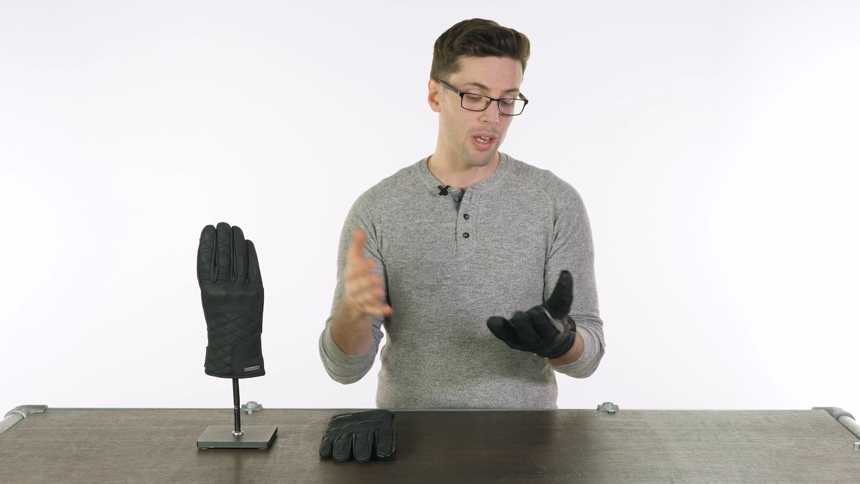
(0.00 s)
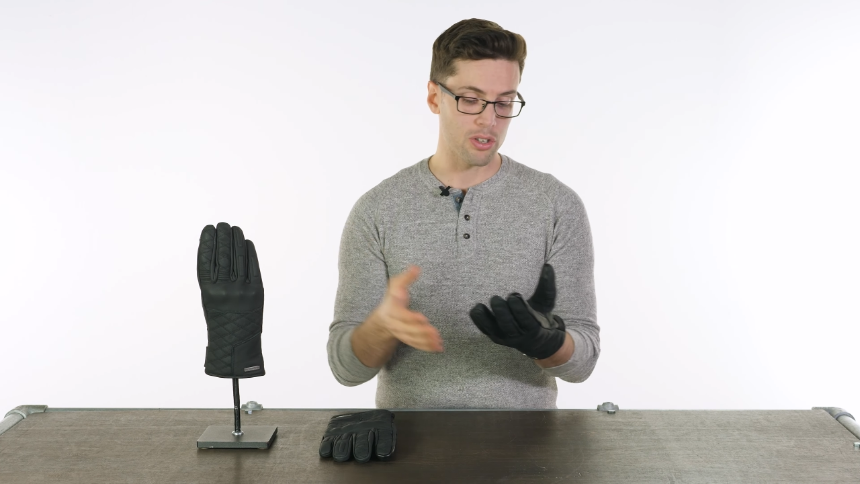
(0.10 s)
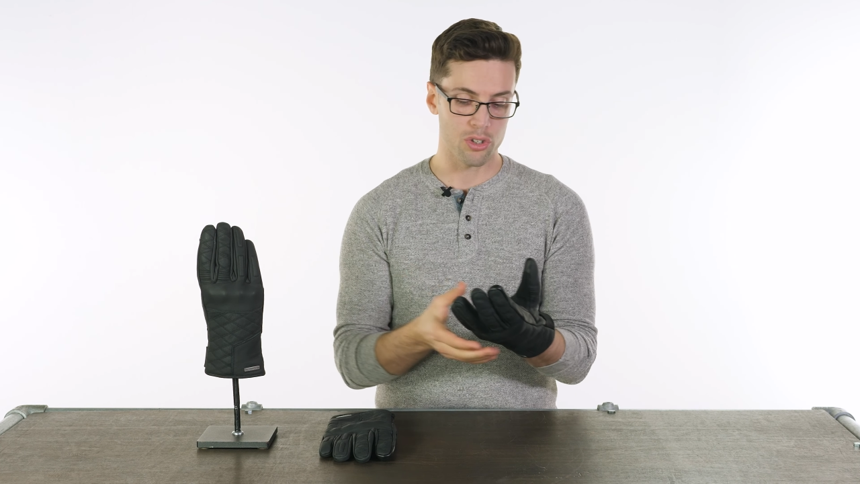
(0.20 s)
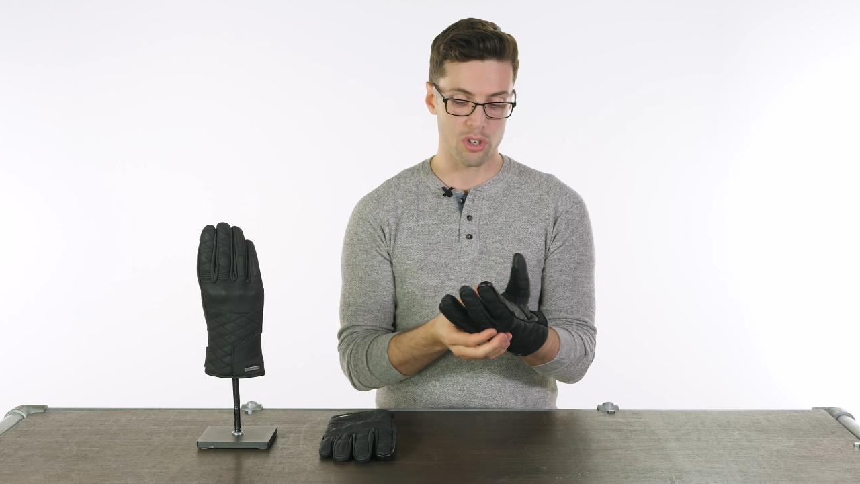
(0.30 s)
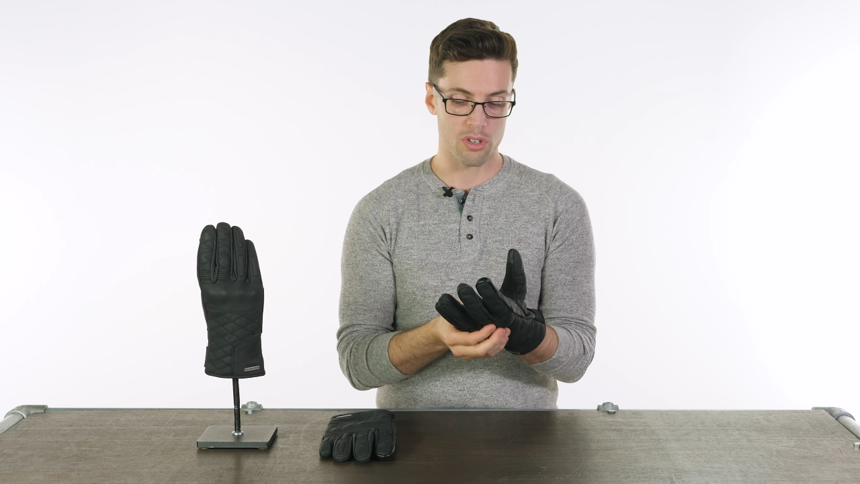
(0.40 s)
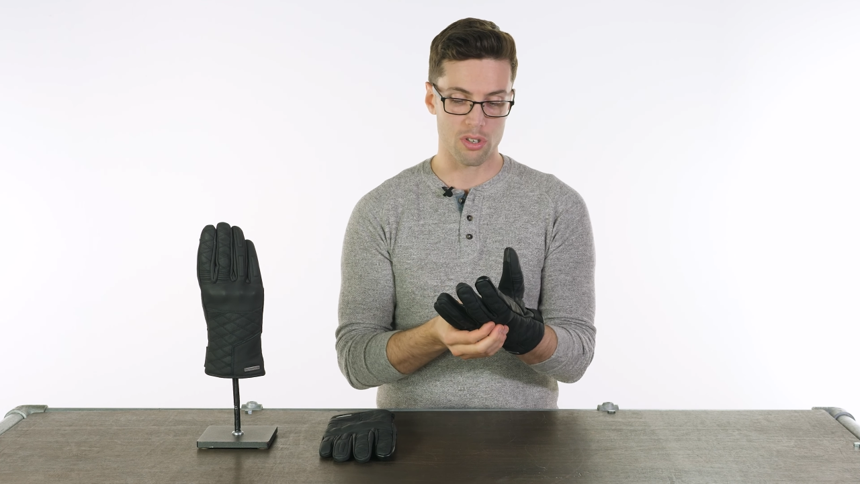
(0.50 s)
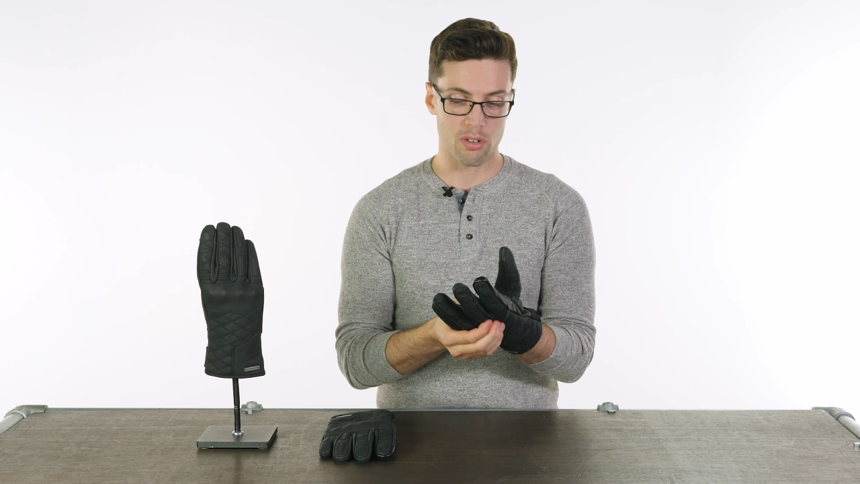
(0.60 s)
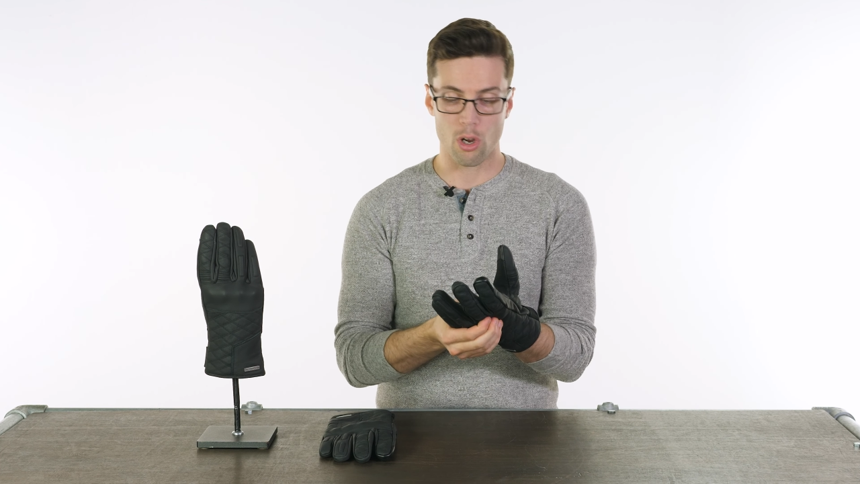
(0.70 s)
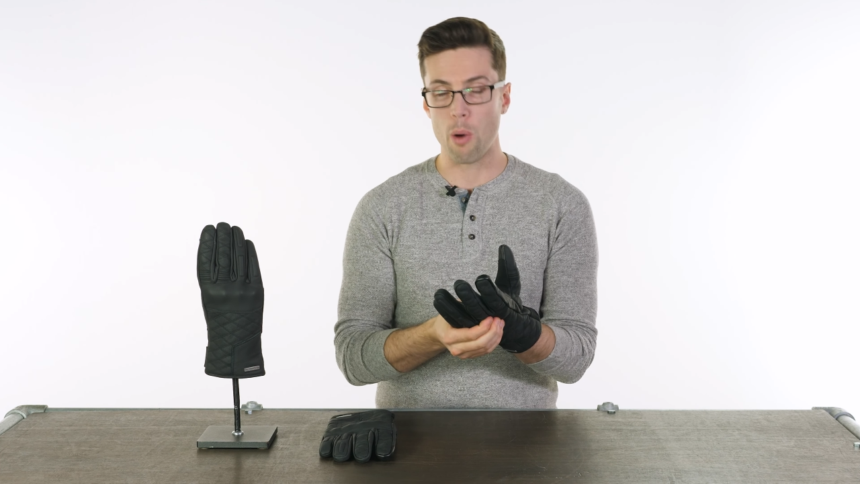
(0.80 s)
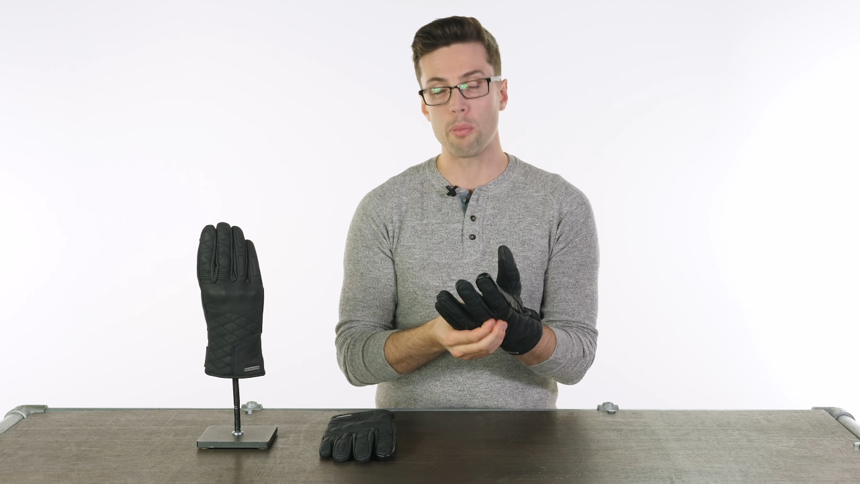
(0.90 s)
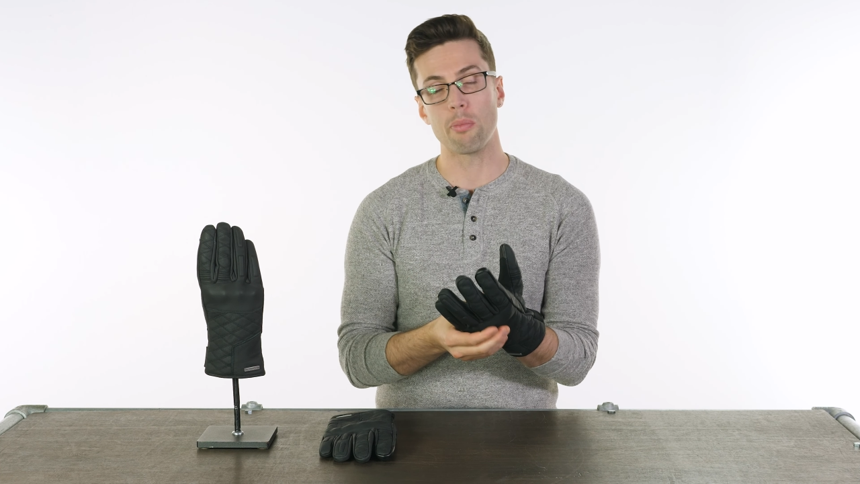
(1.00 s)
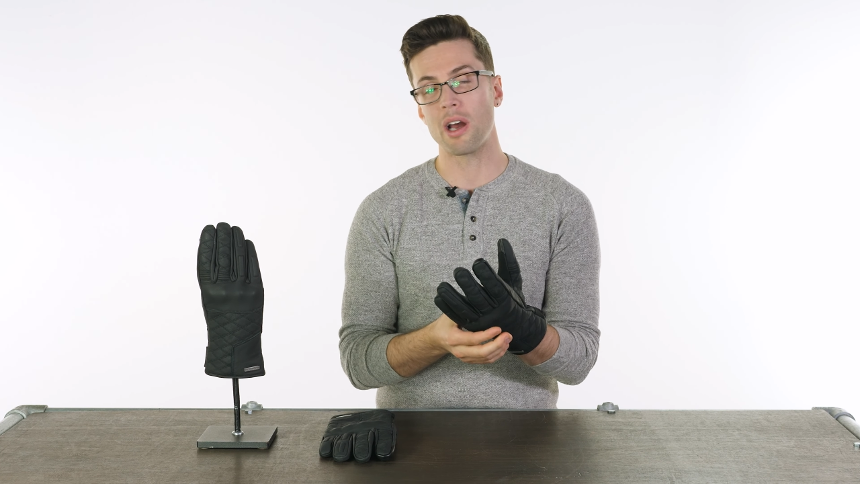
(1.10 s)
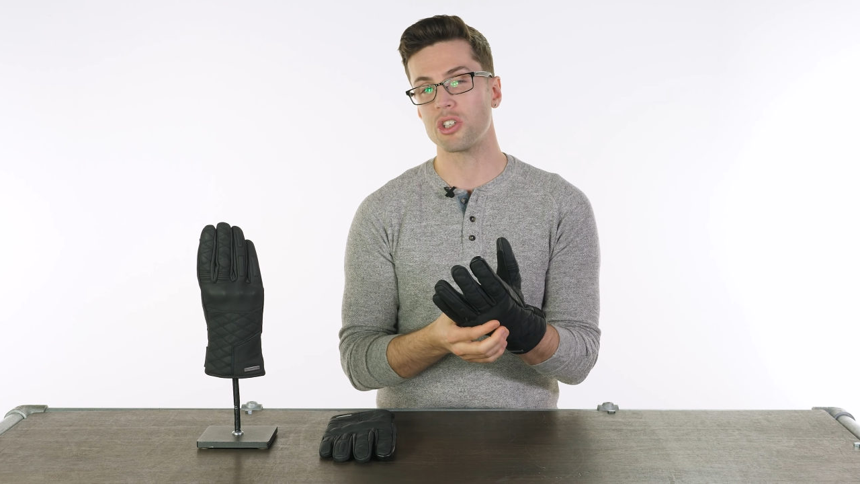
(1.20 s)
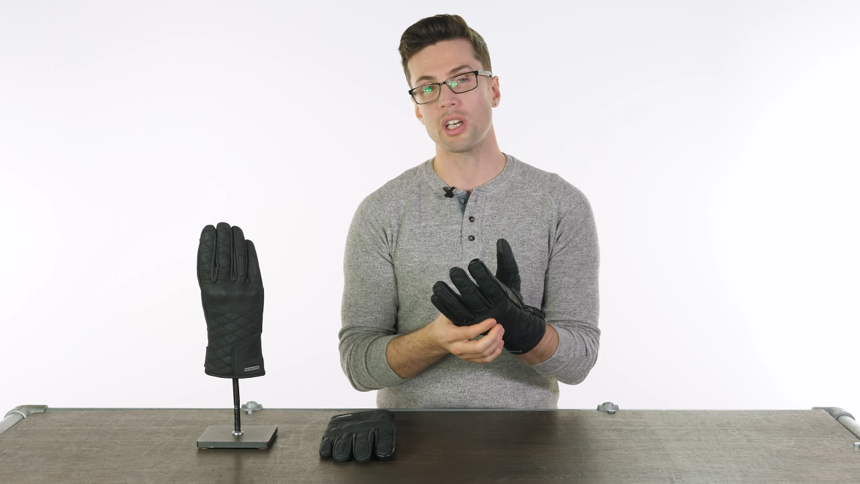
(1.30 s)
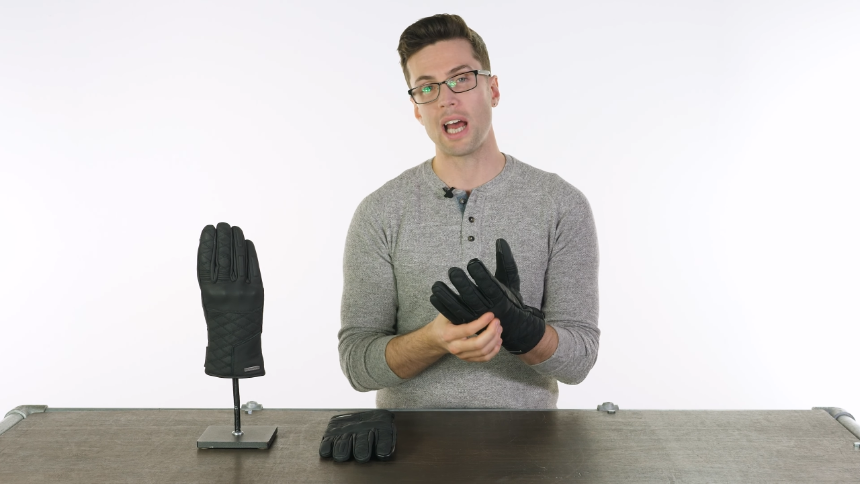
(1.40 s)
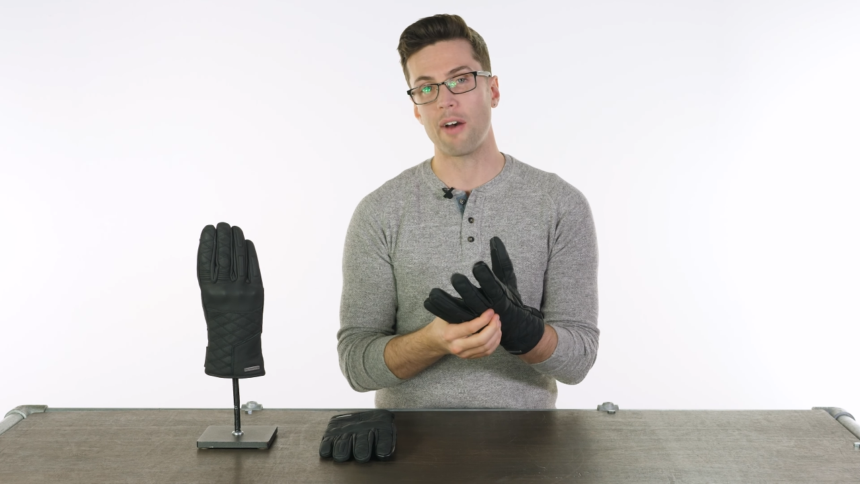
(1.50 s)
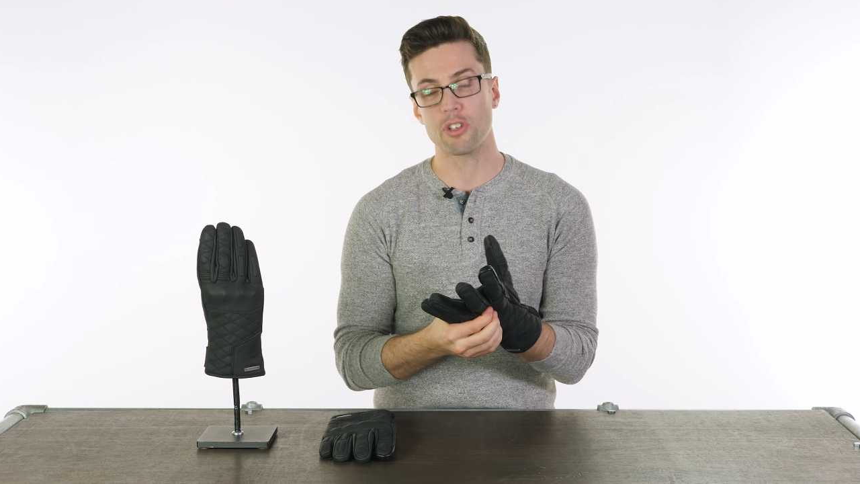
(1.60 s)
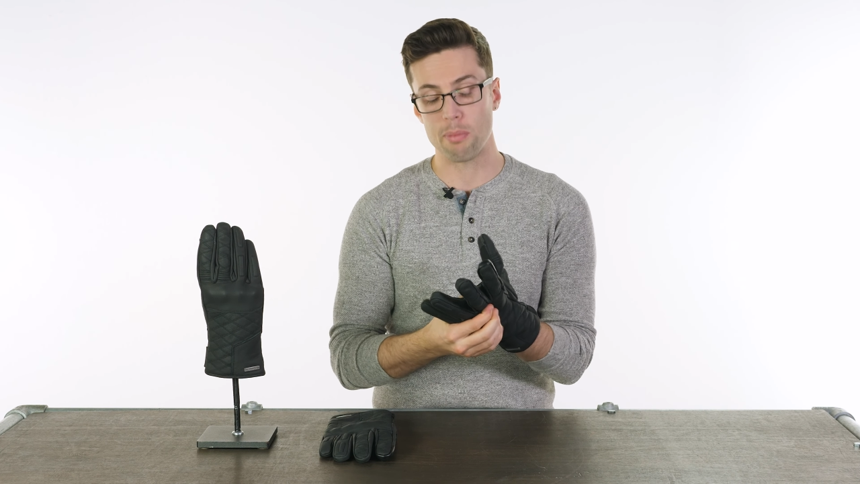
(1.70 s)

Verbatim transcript: It's just the compromise you're gonna have to